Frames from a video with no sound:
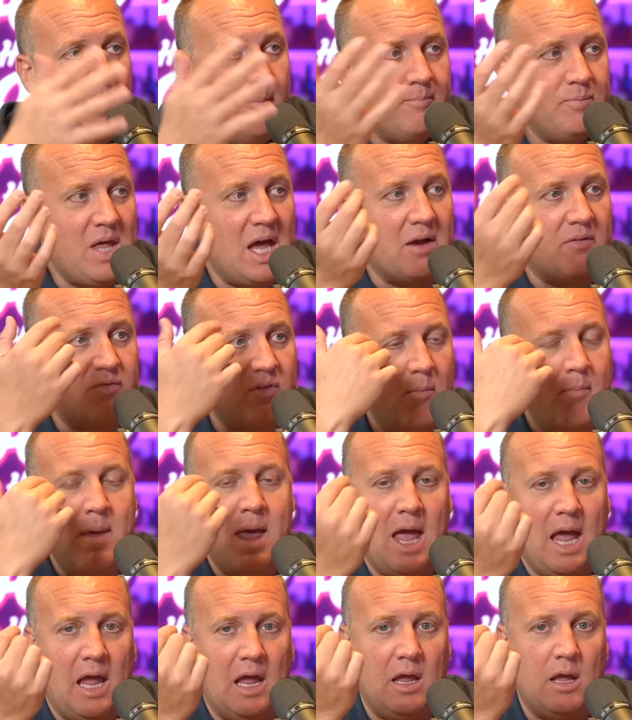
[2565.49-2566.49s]
Like for
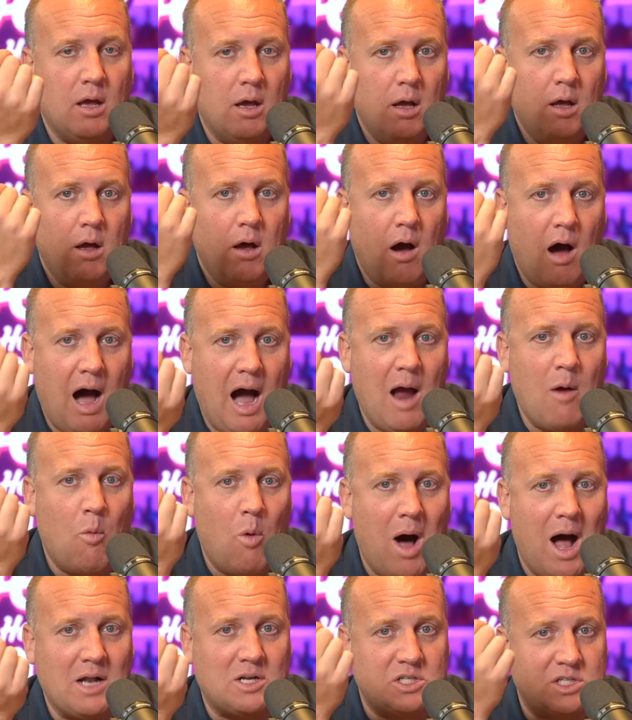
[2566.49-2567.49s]
me, I
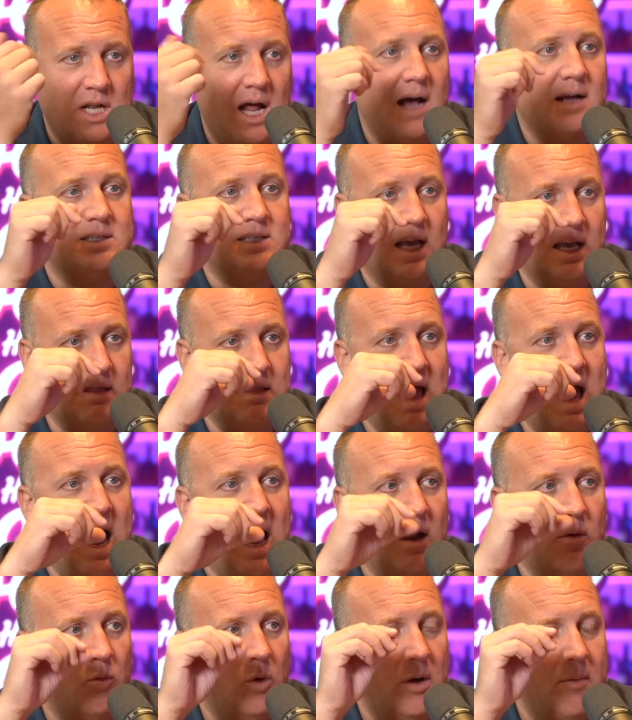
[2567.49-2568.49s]
watch stocks like
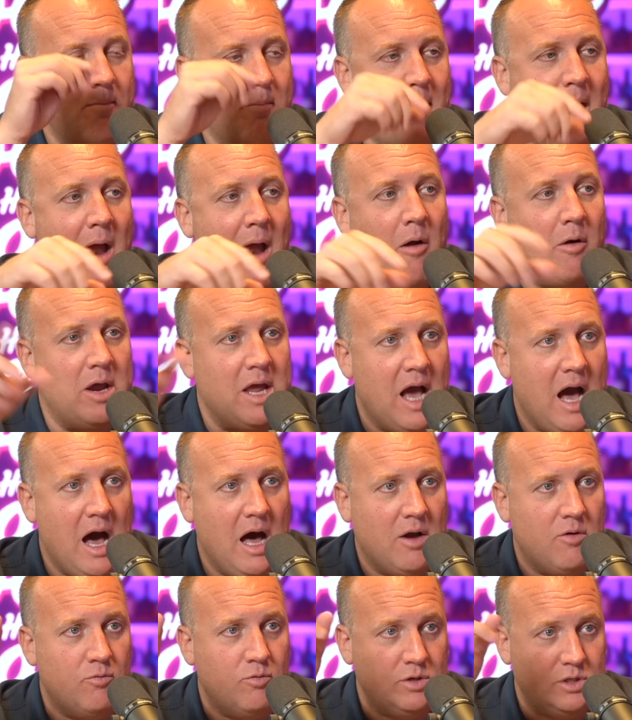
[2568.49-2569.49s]
that. When Marriott
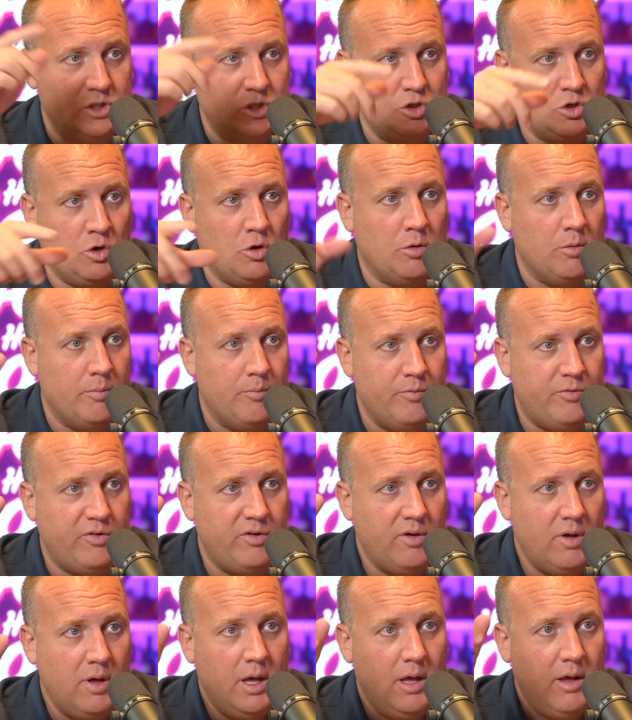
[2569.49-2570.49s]
resumed
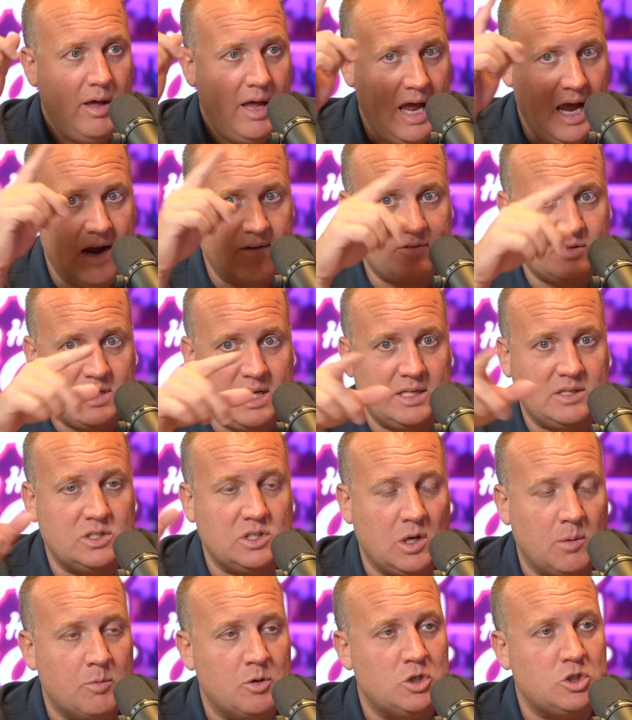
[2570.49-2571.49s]
after that
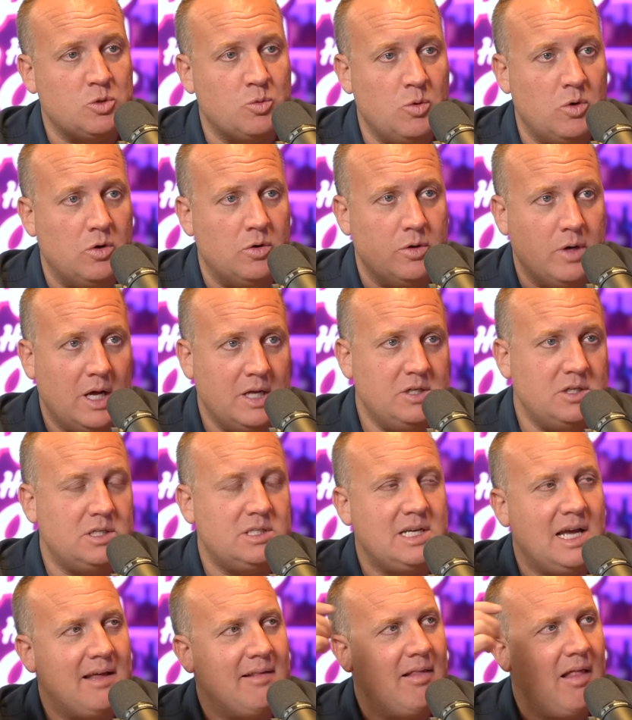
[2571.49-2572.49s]
summer swoon, I just
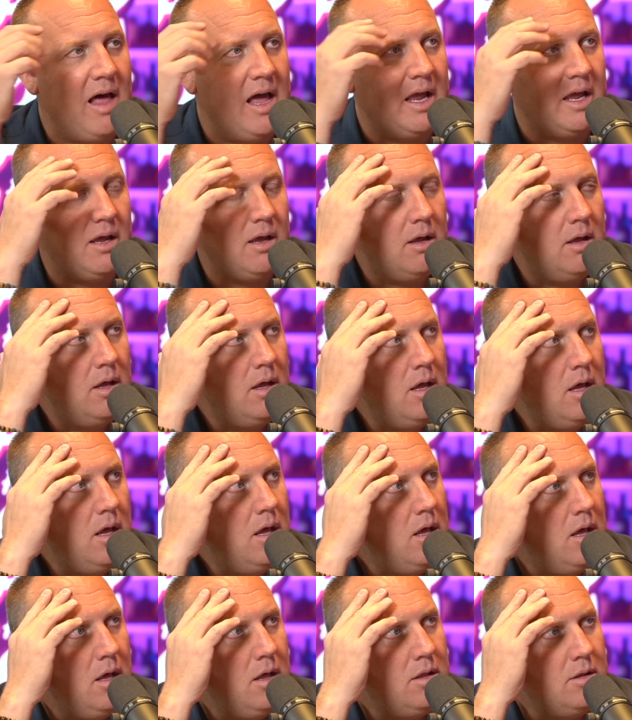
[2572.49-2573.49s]
said, the
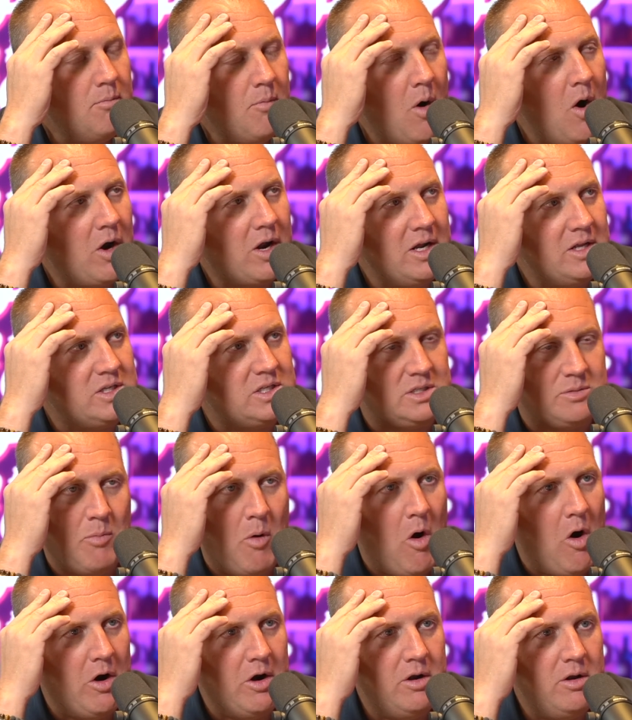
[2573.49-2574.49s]
market's
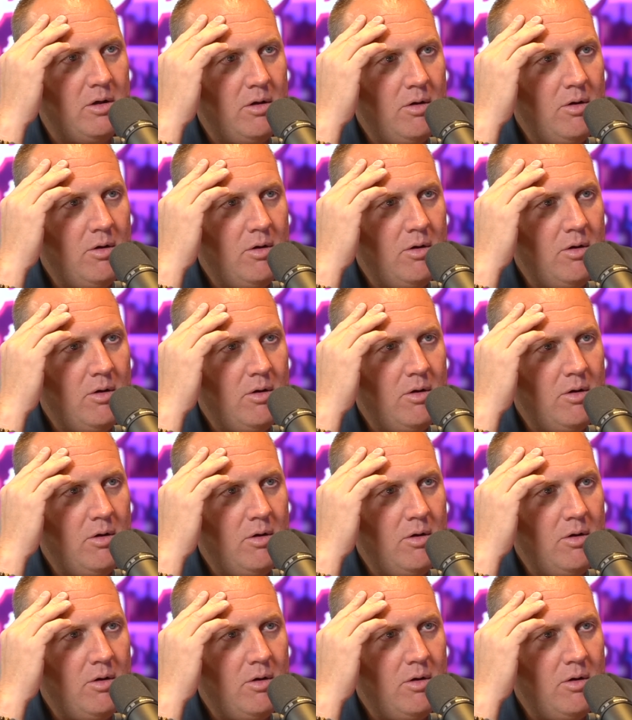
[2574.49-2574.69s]
smart.